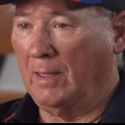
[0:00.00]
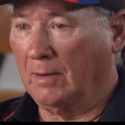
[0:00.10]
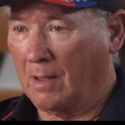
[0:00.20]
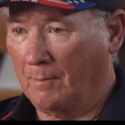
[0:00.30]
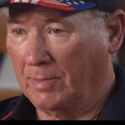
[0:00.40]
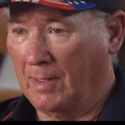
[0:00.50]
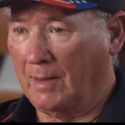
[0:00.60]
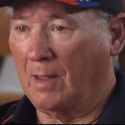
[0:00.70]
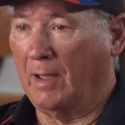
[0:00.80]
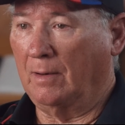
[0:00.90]
of incoming
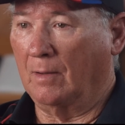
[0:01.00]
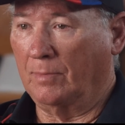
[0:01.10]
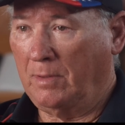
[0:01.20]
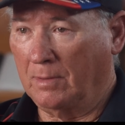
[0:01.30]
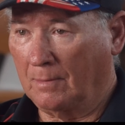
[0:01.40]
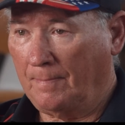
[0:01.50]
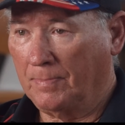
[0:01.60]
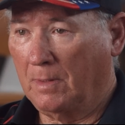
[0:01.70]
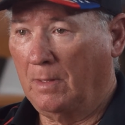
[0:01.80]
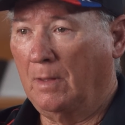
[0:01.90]
that night on the hill,
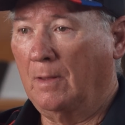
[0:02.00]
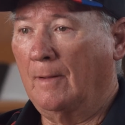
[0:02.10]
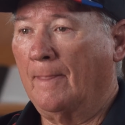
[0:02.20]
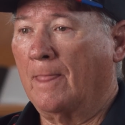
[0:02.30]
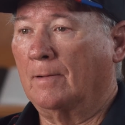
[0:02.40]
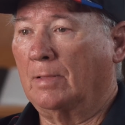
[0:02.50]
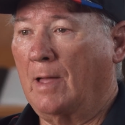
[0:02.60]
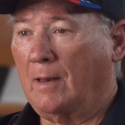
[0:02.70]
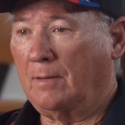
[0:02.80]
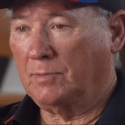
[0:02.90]
a
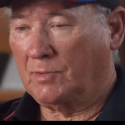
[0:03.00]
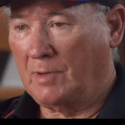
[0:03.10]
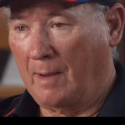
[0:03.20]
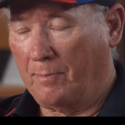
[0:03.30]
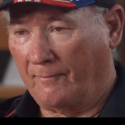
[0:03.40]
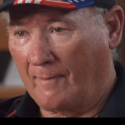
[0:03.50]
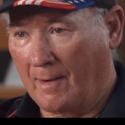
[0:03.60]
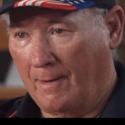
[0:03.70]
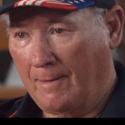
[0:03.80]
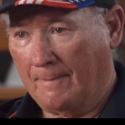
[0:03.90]
lot of sniper
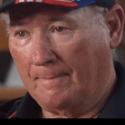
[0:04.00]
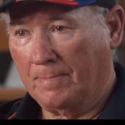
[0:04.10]
fire.